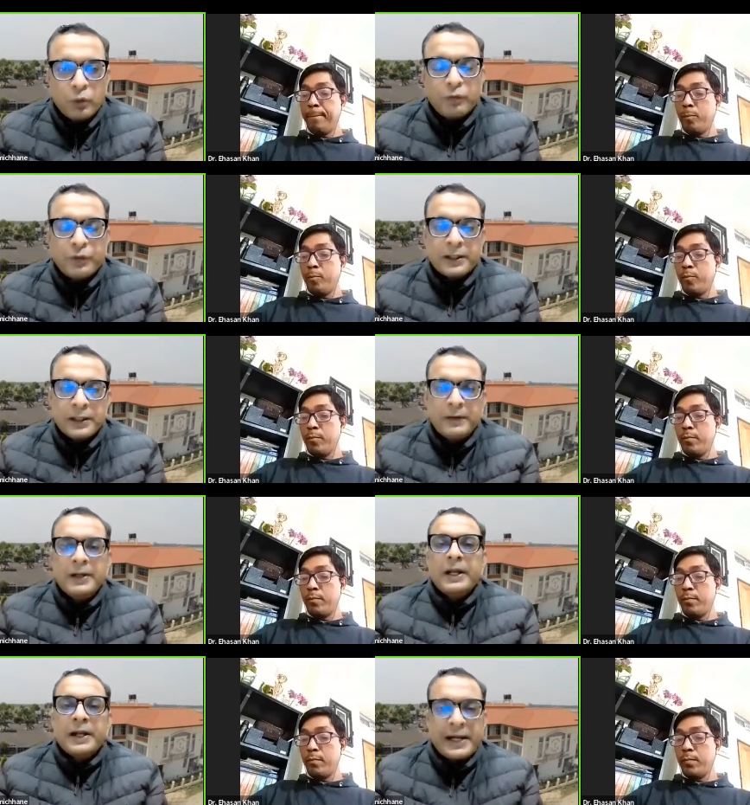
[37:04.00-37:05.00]
Speaker 1: retinal
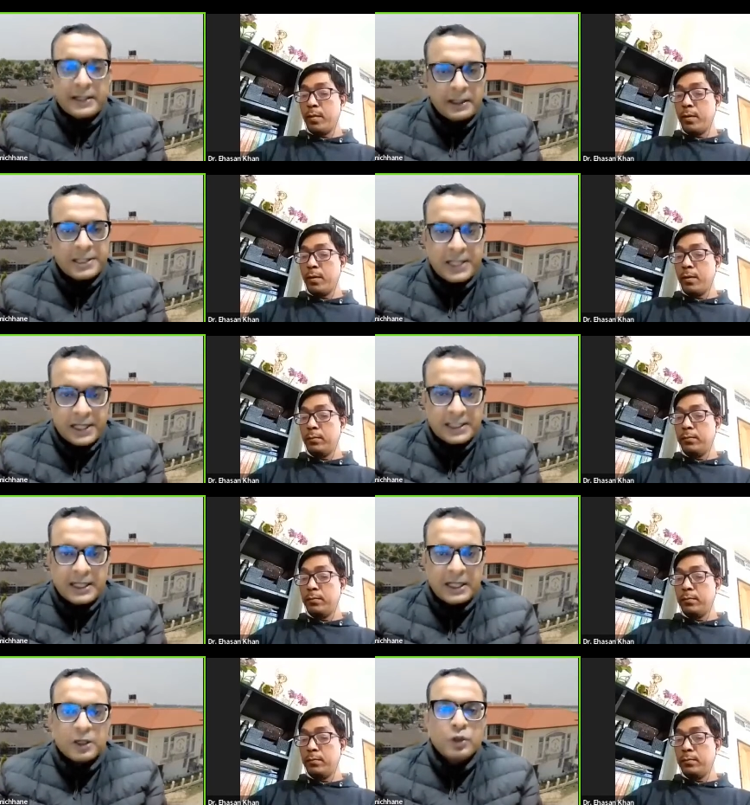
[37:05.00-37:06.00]
surgery to remove the
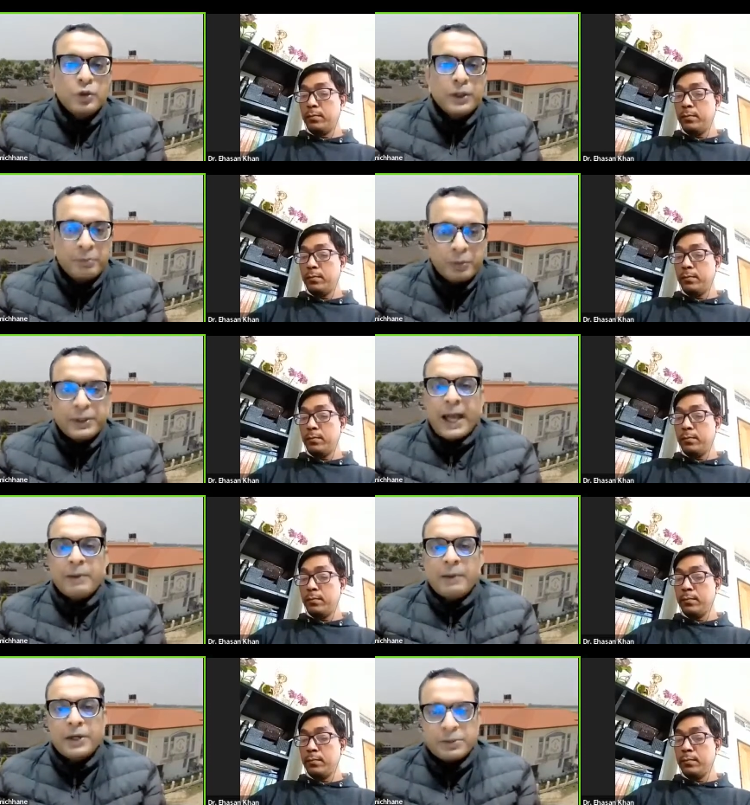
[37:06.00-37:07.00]
hemorrhage from the
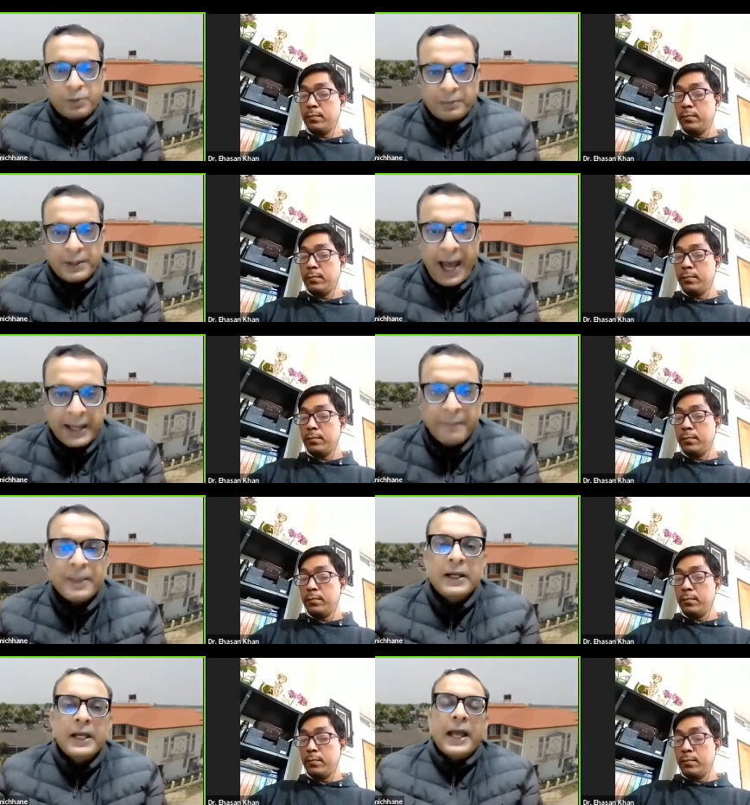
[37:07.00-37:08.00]
eye. And if
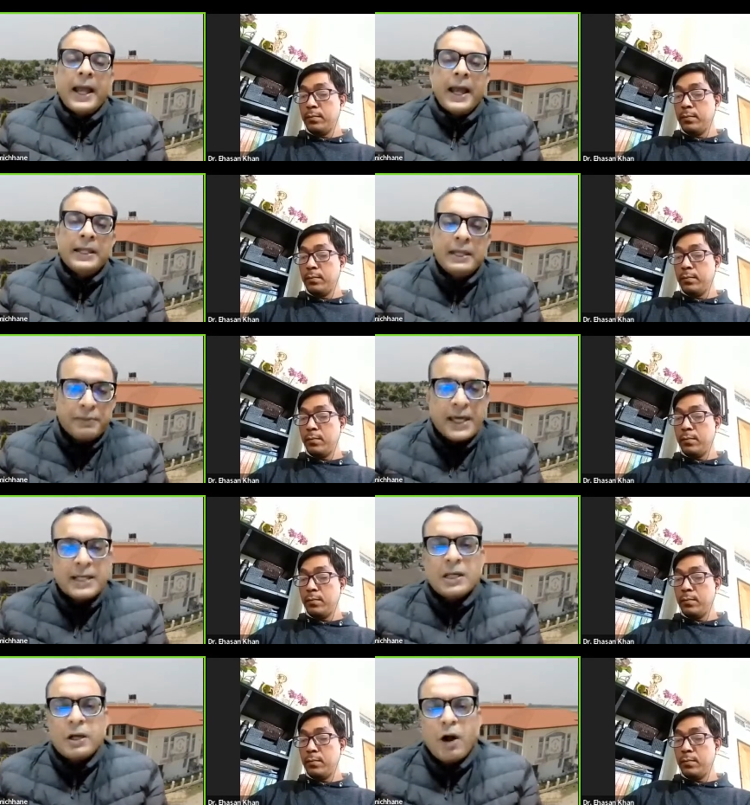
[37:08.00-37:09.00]
there is a long-standing
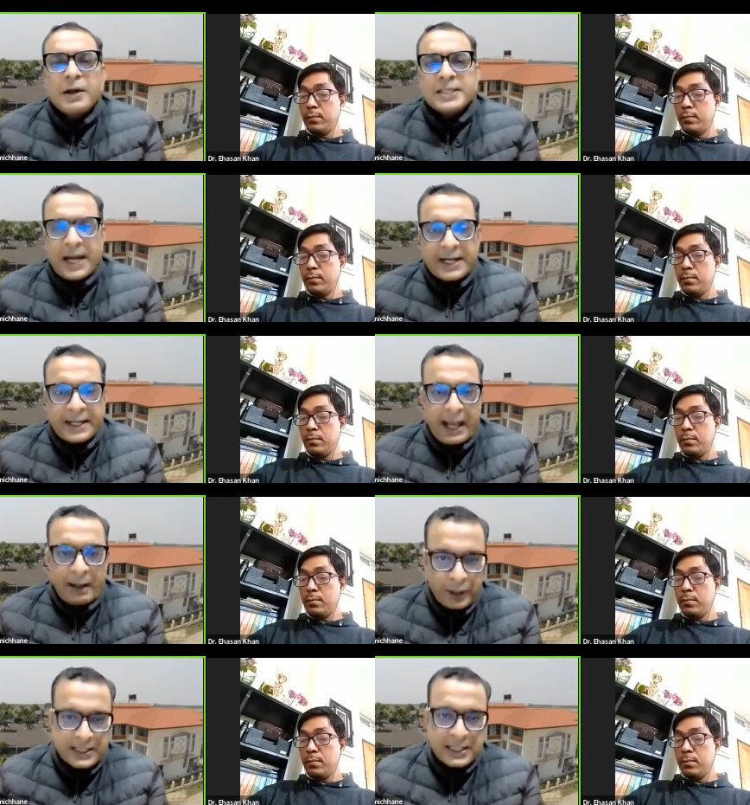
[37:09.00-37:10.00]
hemorrhages,
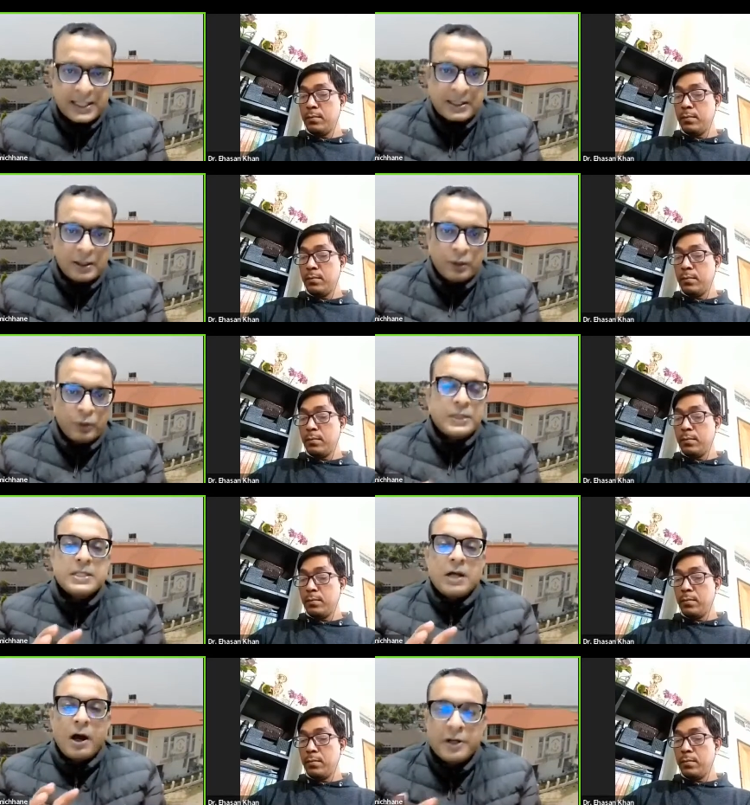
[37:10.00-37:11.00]
which is untreated,
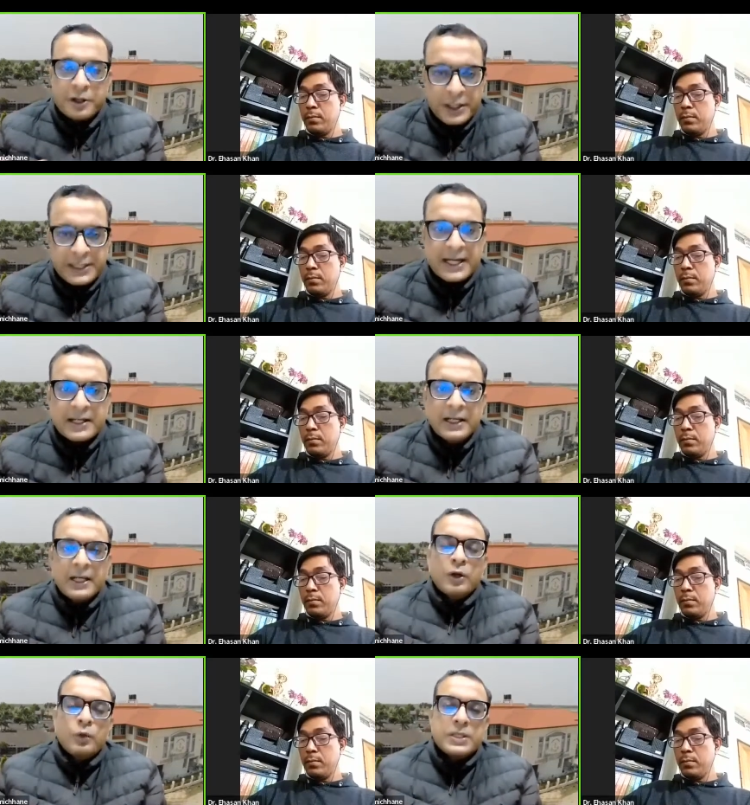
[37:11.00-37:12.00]
which causes
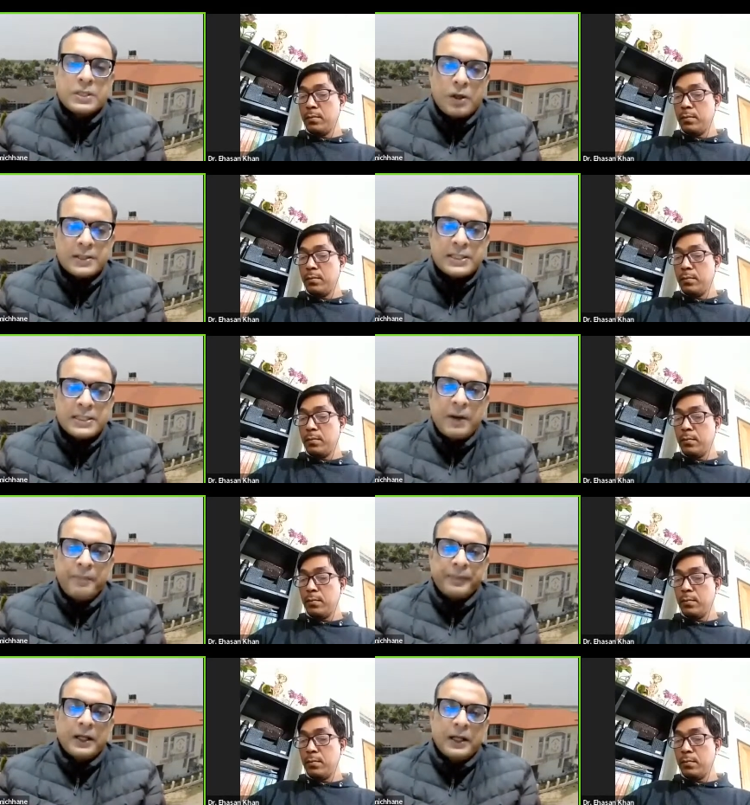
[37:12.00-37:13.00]
the uh, this the
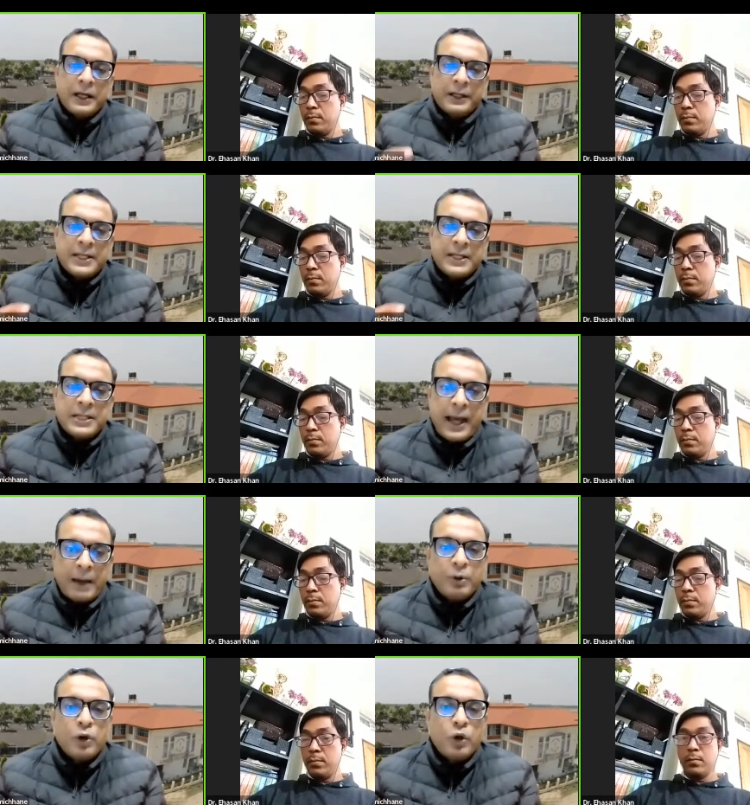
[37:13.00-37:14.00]
hemoglobin or
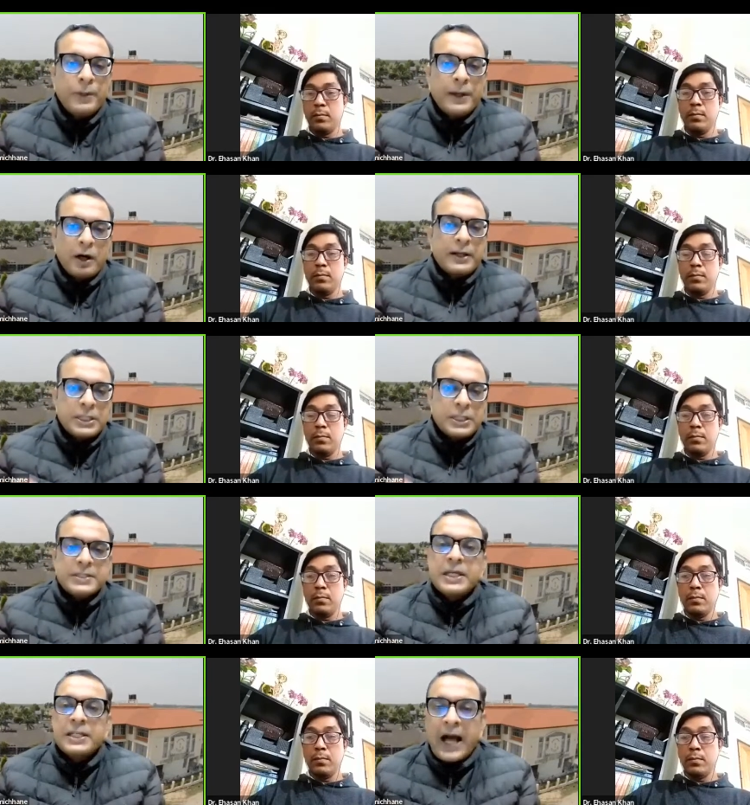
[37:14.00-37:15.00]
especially the iron
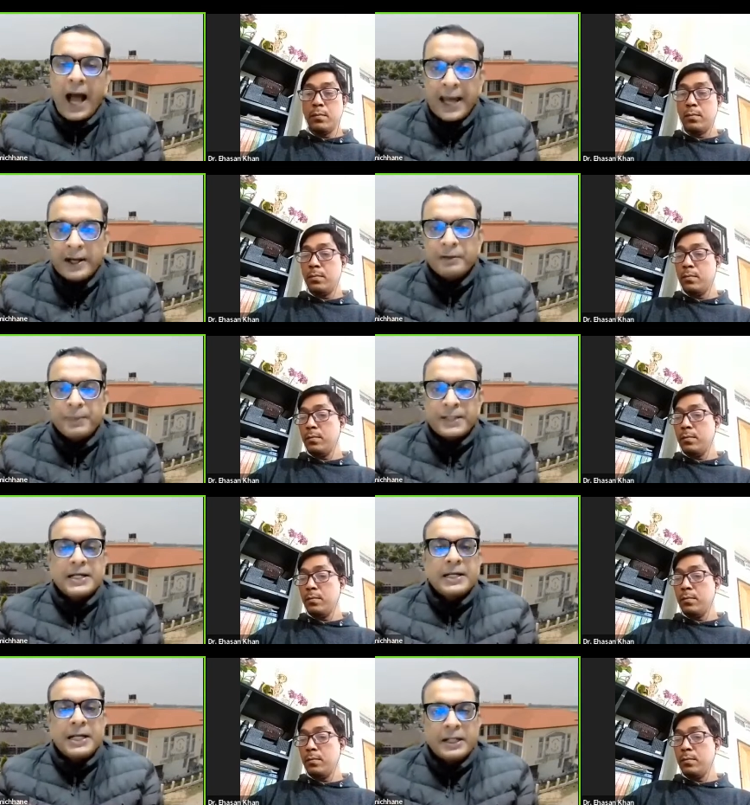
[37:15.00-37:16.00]
present in the
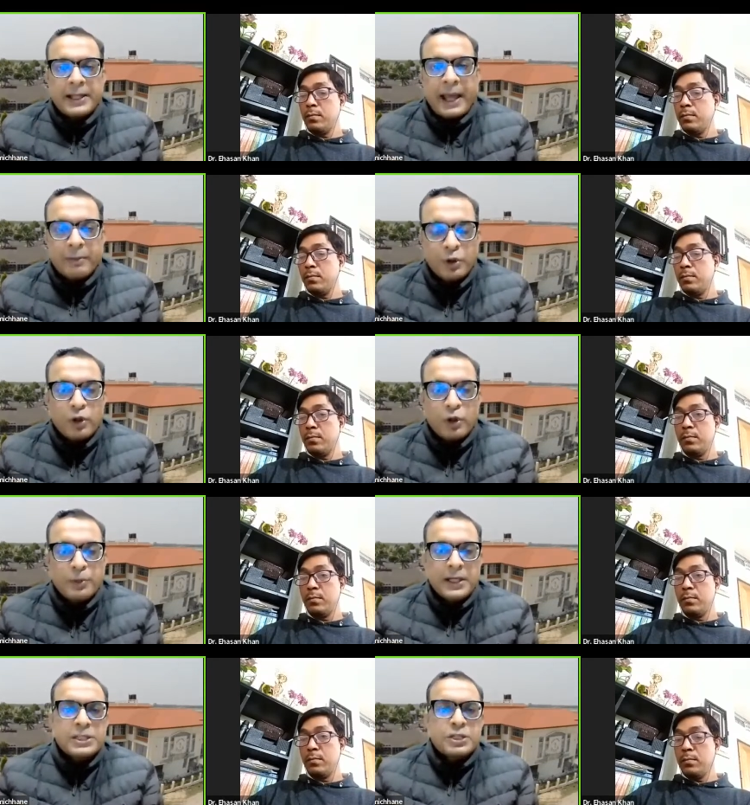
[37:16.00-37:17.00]
hemoglobin is toxic to the
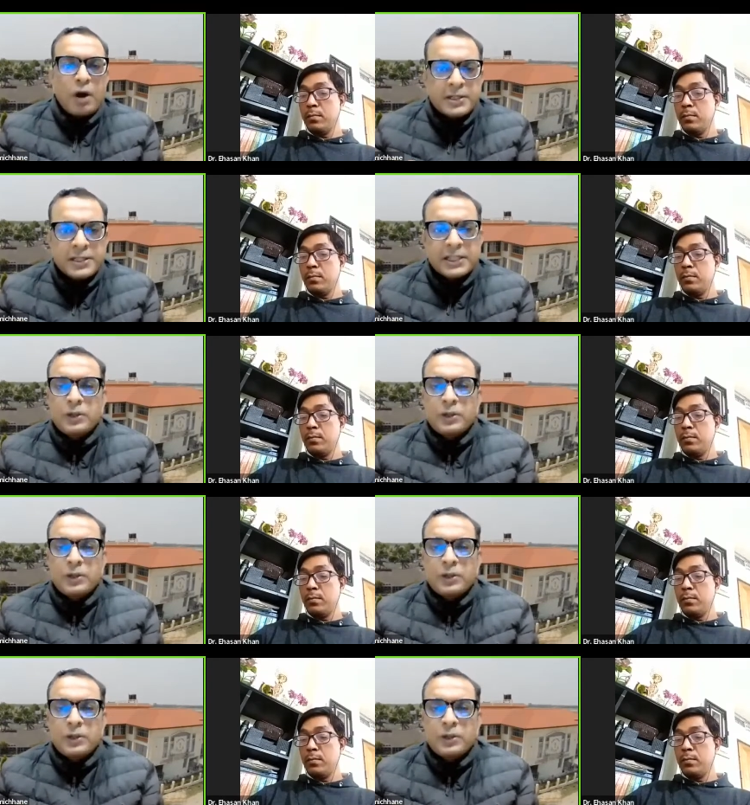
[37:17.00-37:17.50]
macula